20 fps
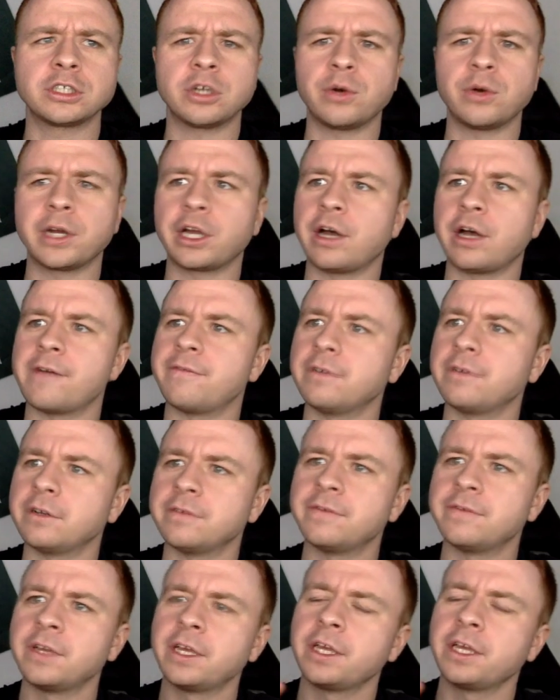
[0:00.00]
going off
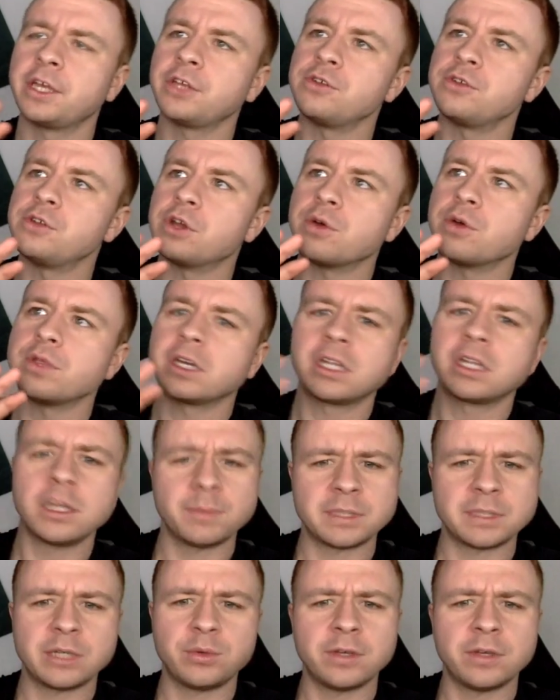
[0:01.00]
of you know the
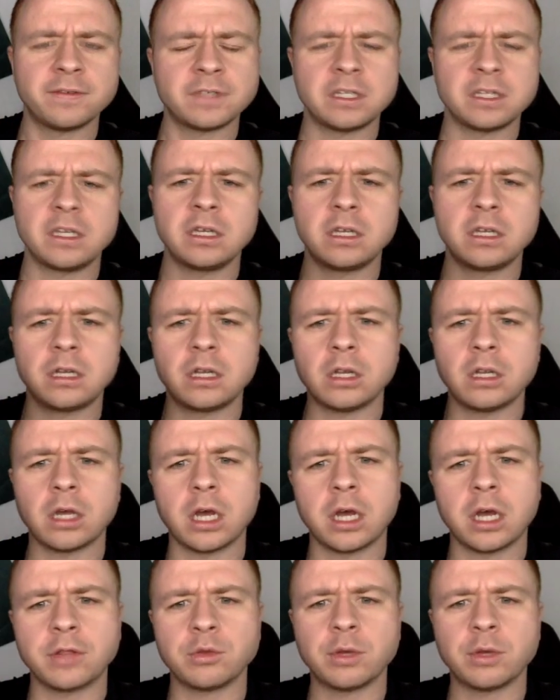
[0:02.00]
clips that we have seen
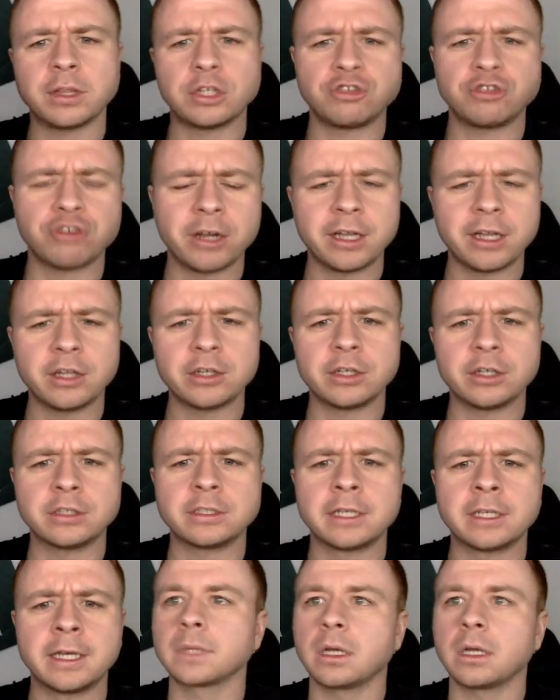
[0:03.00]
uh, throughout the
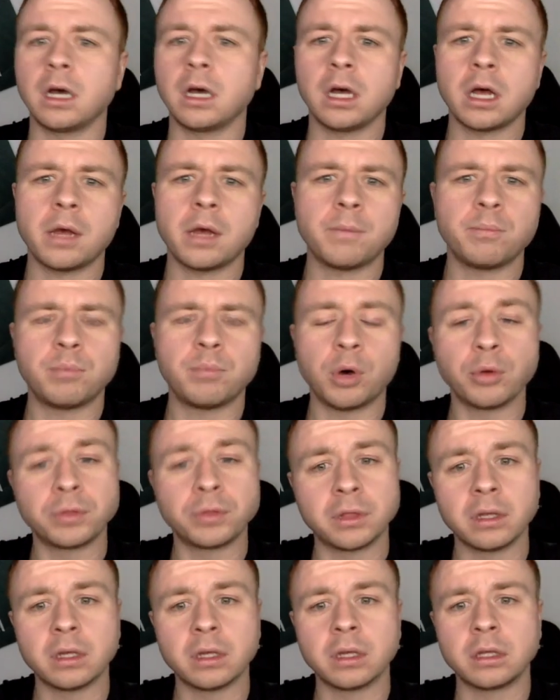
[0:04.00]
trailers, uh,
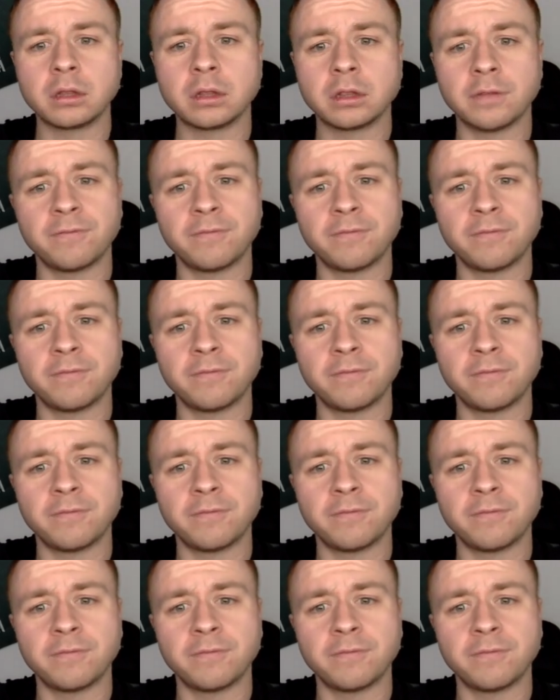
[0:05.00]
both the the